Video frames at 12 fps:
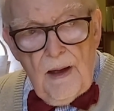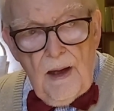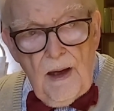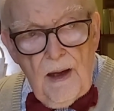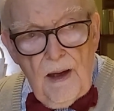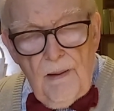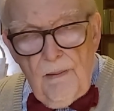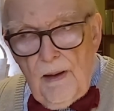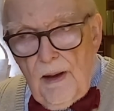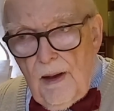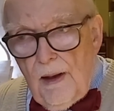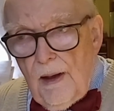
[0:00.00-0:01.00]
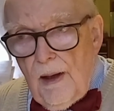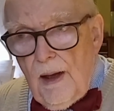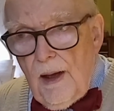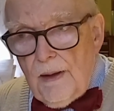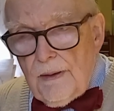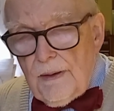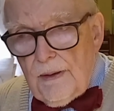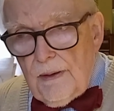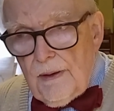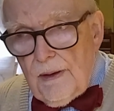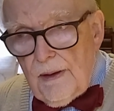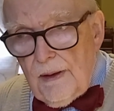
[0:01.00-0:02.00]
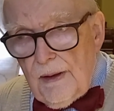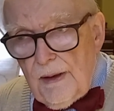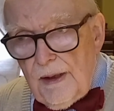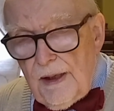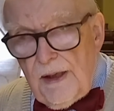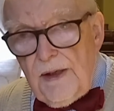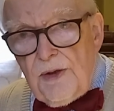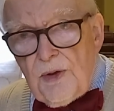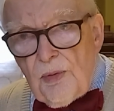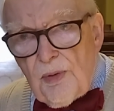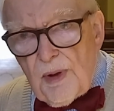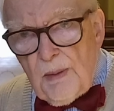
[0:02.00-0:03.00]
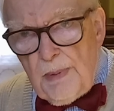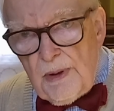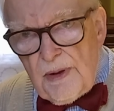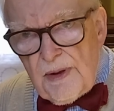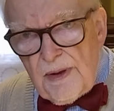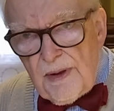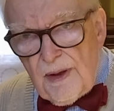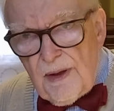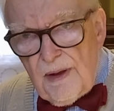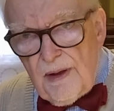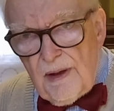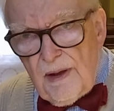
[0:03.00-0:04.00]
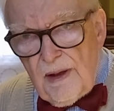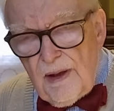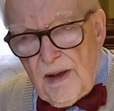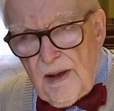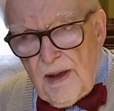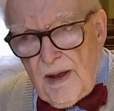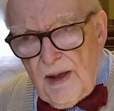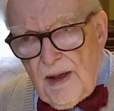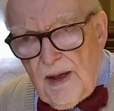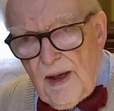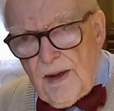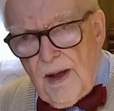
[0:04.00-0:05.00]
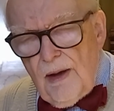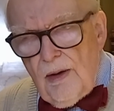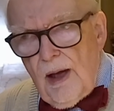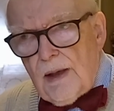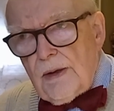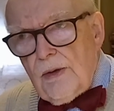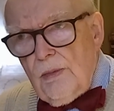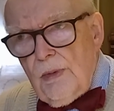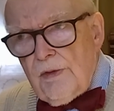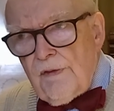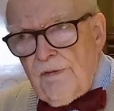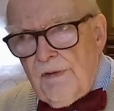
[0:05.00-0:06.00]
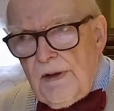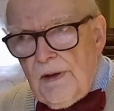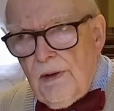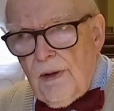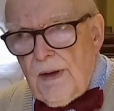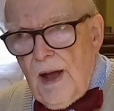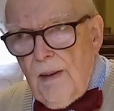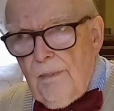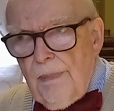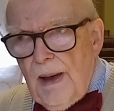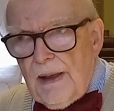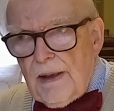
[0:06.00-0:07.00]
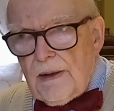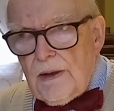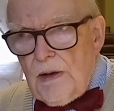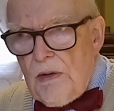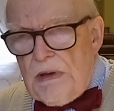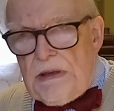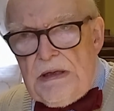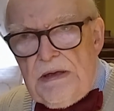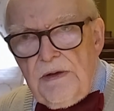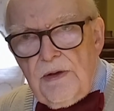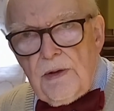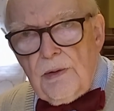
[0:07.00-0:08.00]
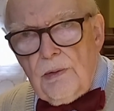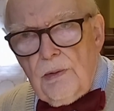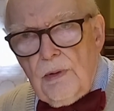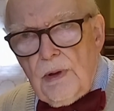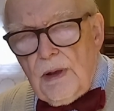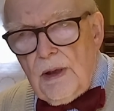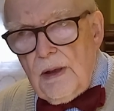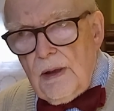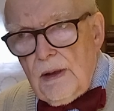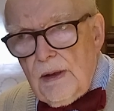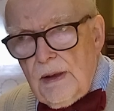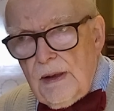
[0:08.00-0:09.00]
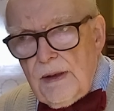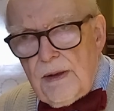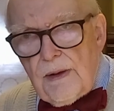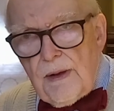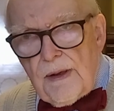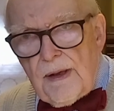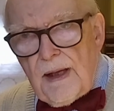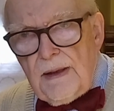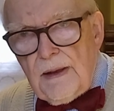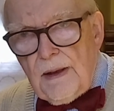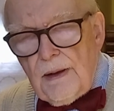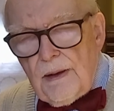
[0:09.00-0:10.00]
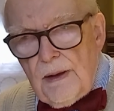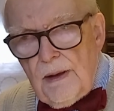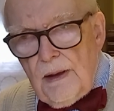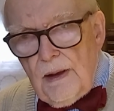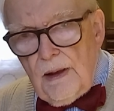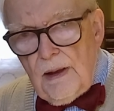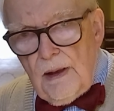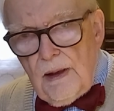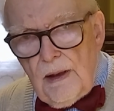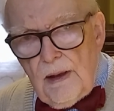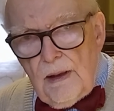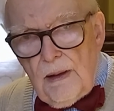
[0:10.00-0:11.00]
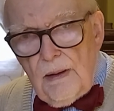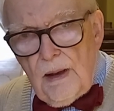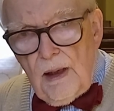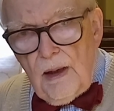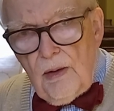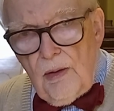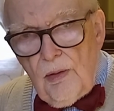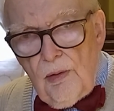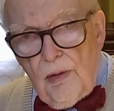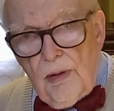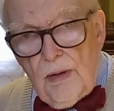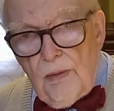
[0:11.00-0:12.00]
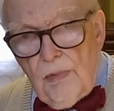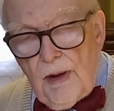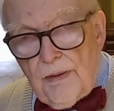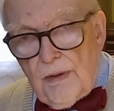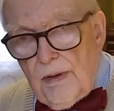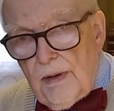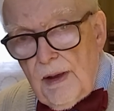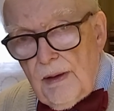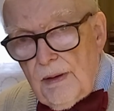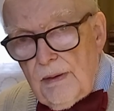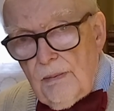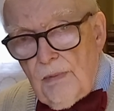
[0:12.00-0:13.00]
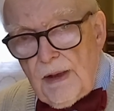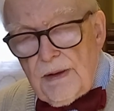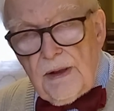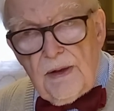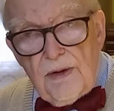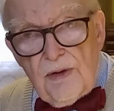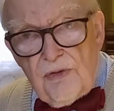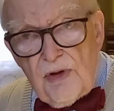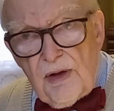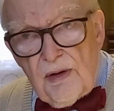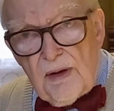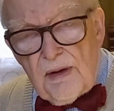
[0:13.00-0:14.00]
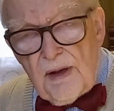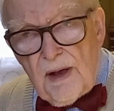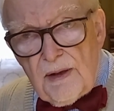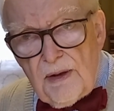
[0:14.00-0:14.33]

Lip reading: And he took the burden. And I could almost feel that pain going into the saint. Or whether it went into Jesus, I